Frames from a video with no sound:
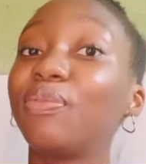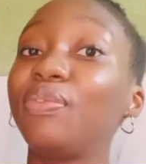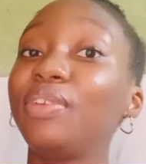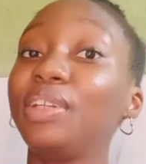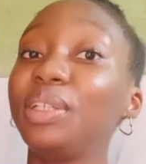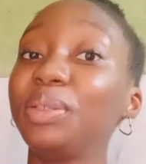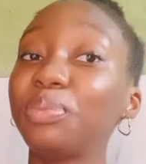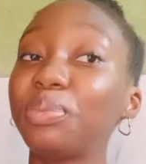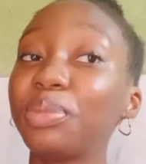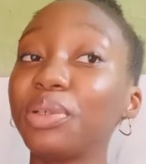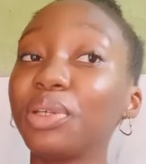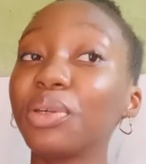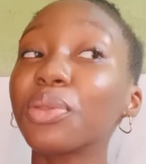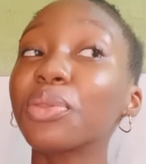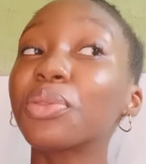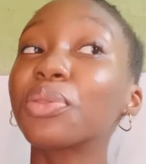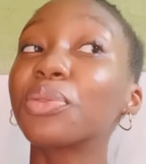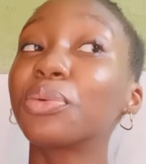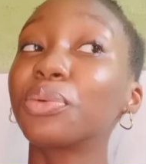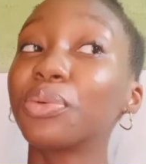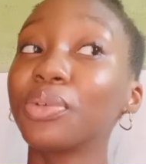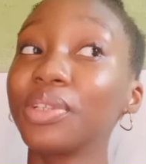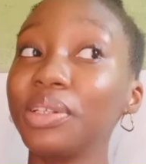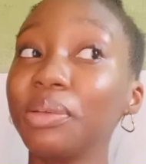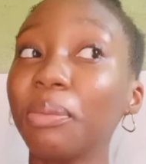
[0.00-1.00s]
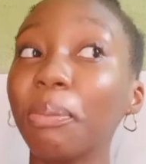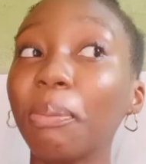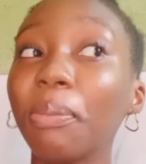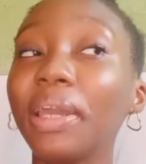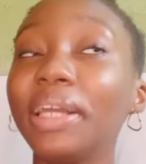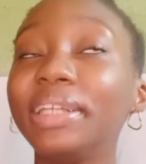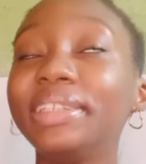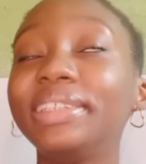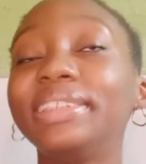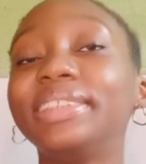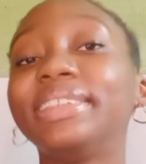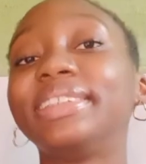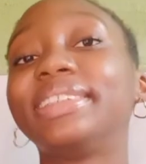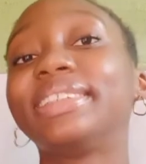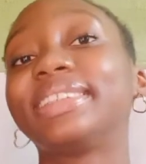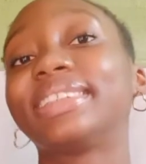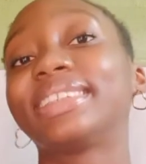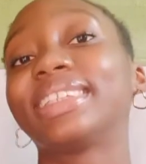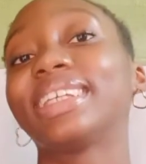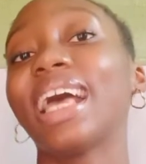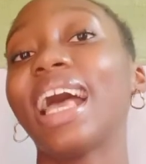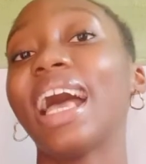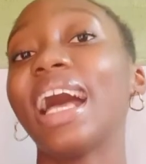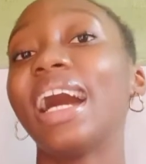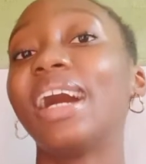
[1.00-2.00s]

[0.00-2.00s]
flipping through the pages,